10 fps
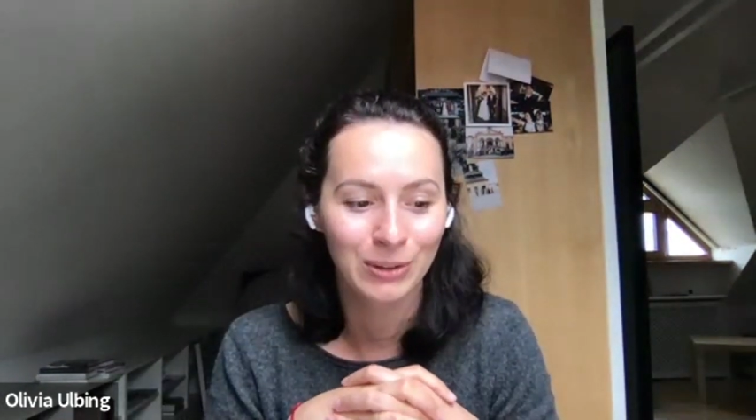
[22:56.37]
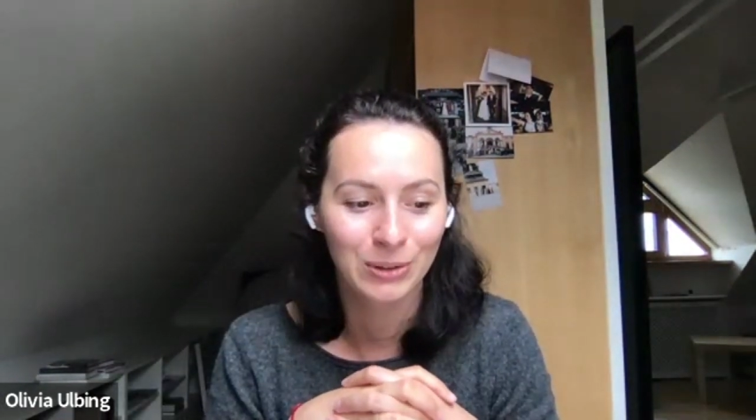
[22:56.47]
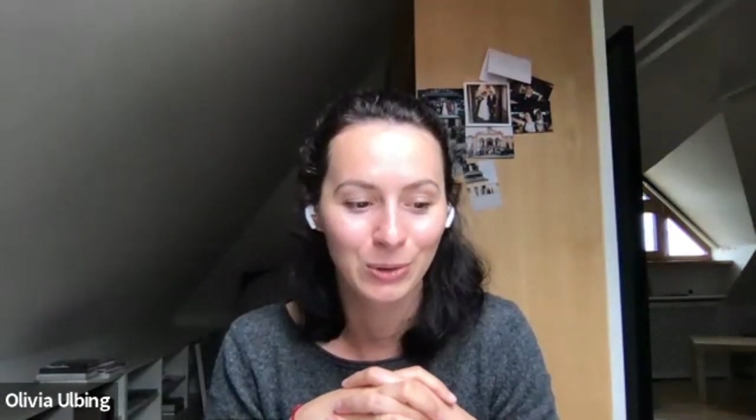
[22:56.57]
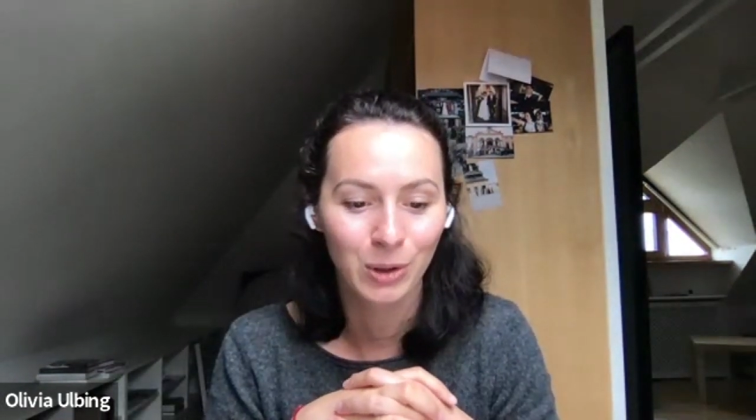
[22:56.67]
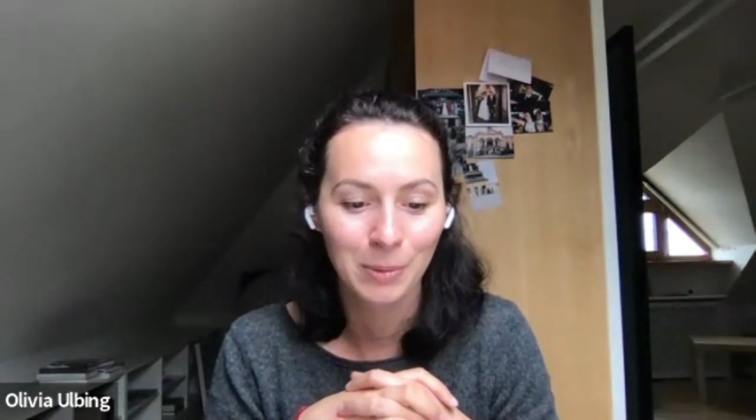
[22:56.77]

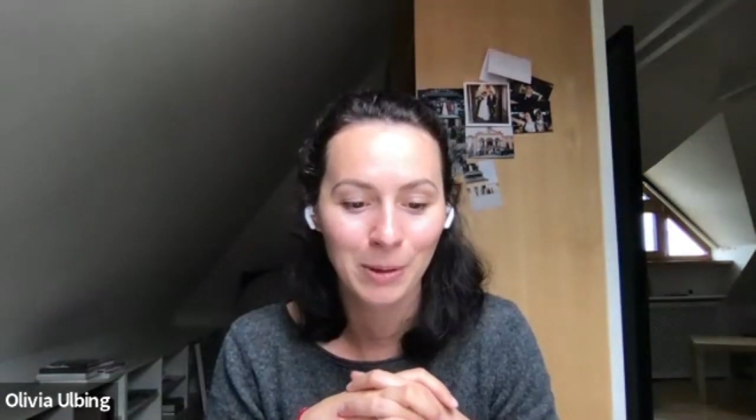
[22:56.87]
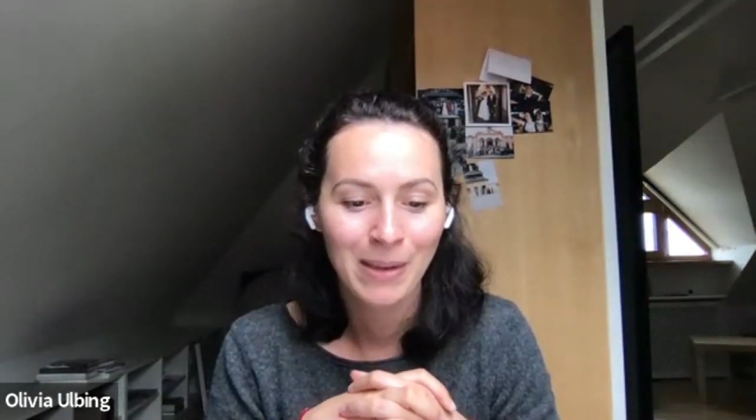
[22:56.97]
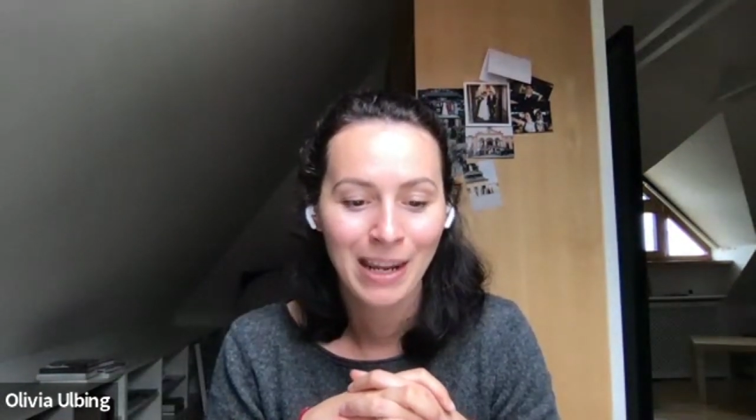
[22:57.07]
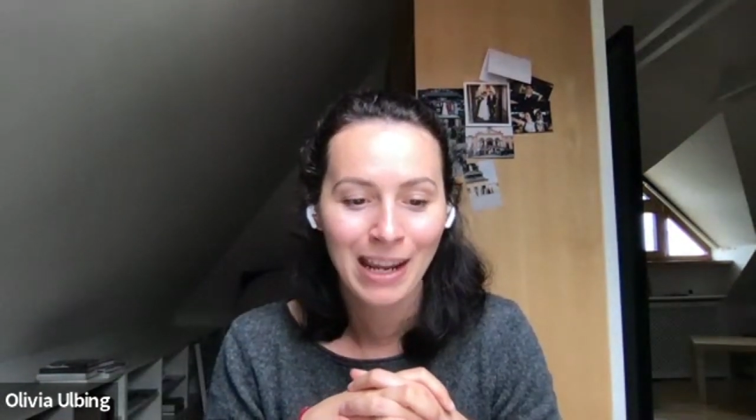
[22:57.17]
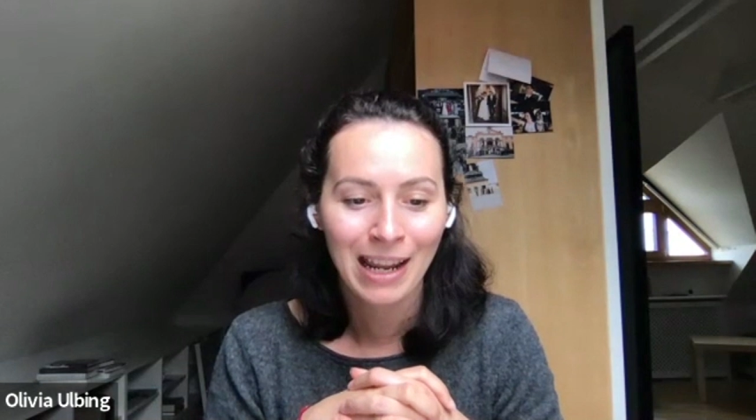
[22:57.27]
his group,
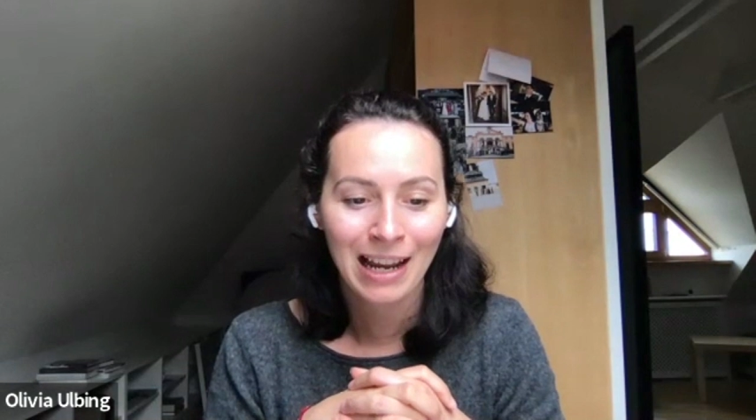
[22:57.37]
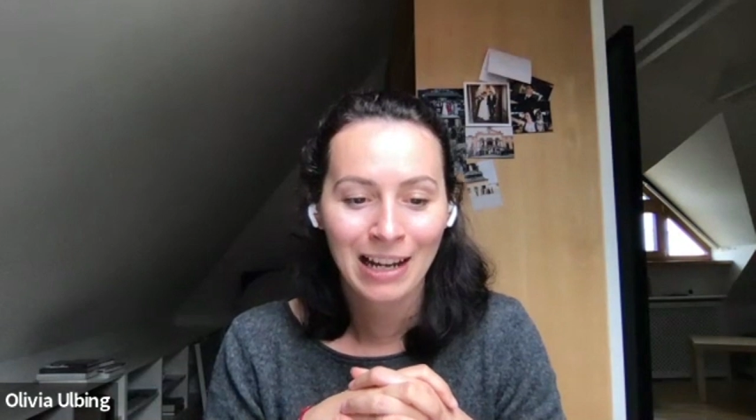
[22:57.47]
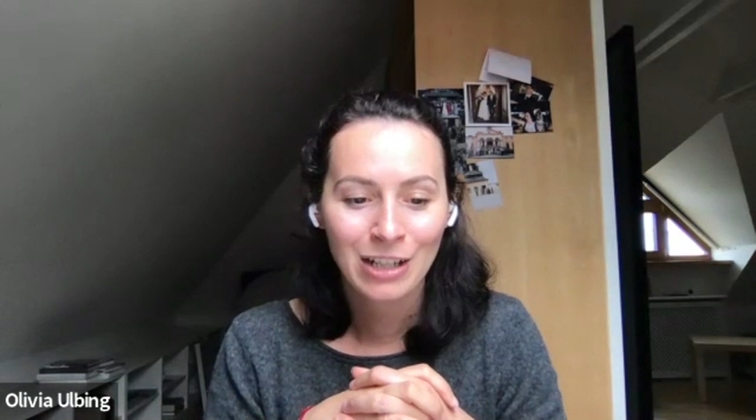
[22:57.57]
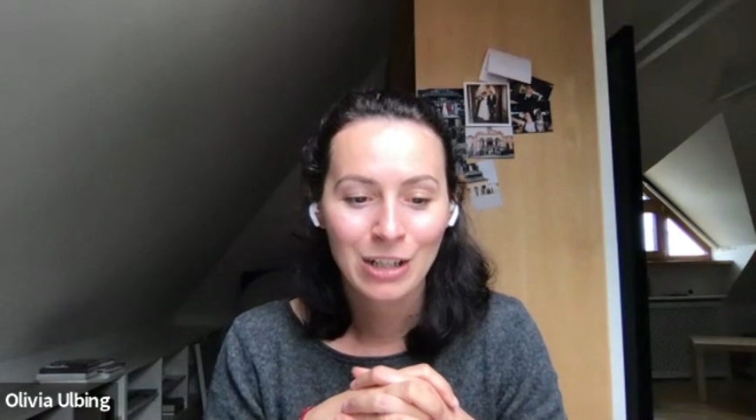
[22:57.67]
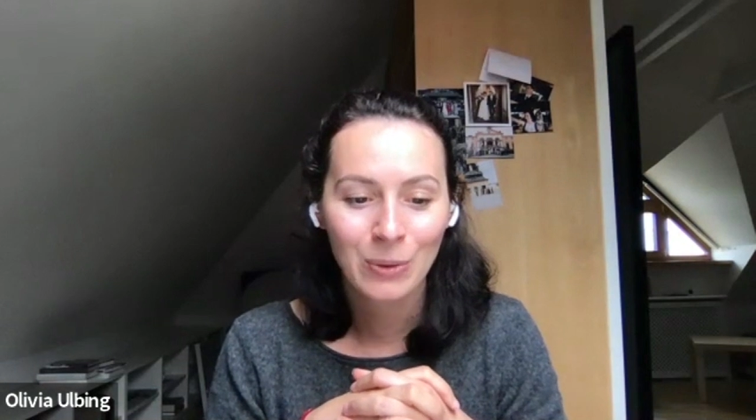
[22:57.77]

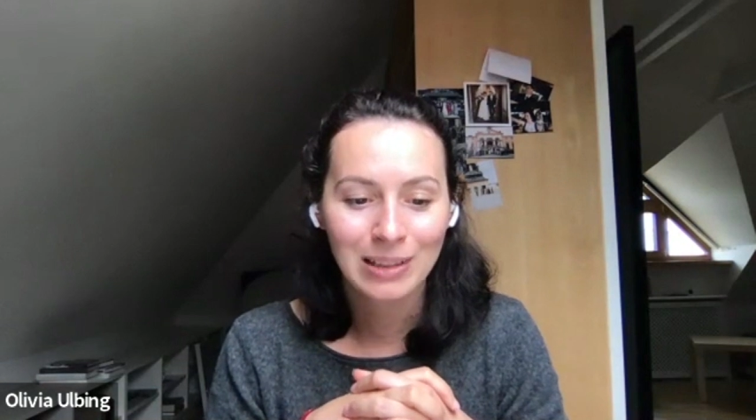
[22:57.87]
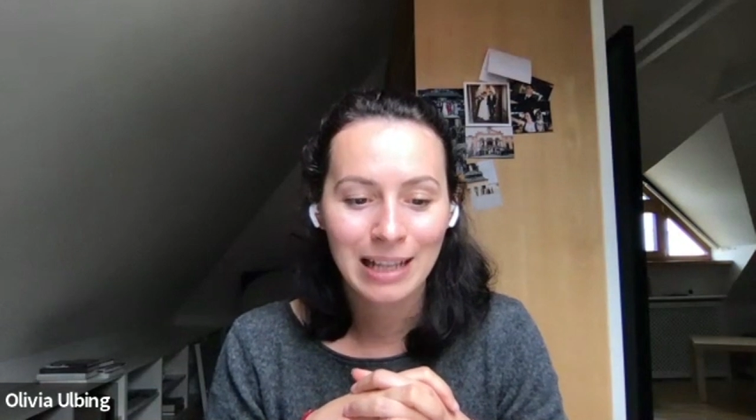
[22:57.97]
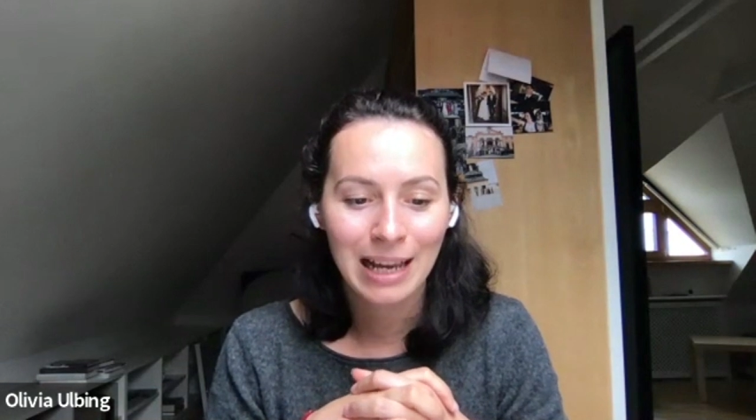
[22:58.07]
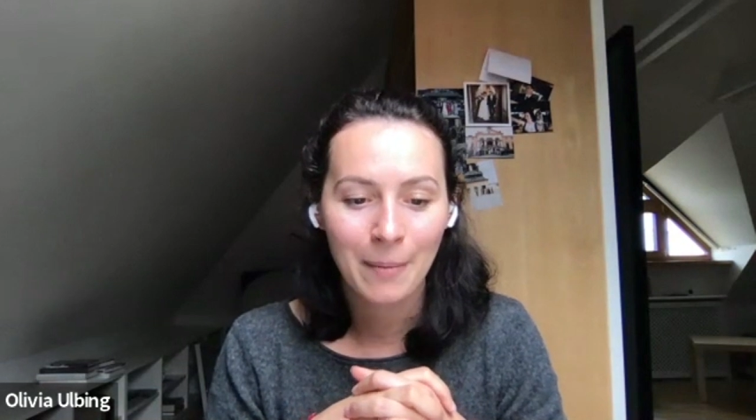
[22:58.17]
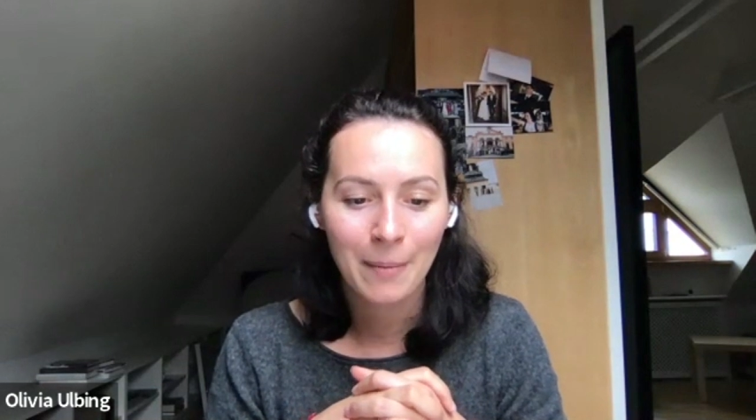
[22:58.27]
she was
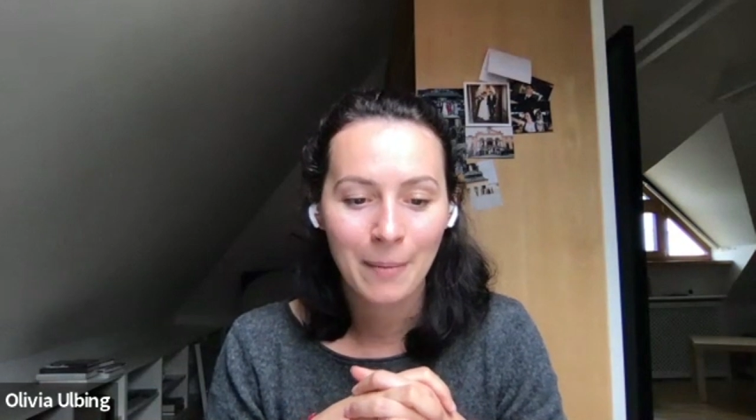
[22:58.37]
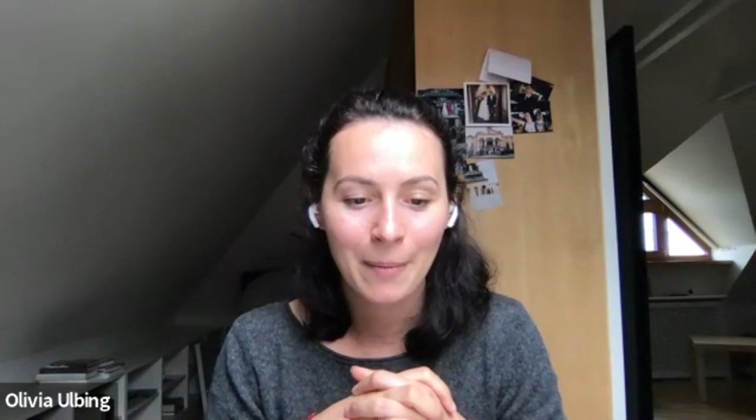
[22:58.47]
like,